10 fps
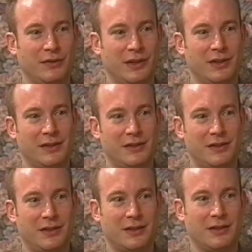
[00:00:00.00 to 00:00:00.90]

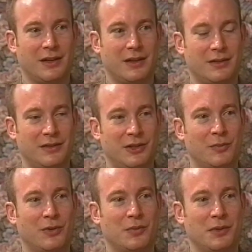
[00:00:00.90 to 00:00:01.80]
Village in uh,
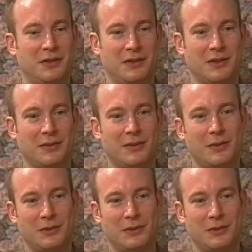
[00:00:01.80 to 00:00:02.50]
Dearborn, Michigan,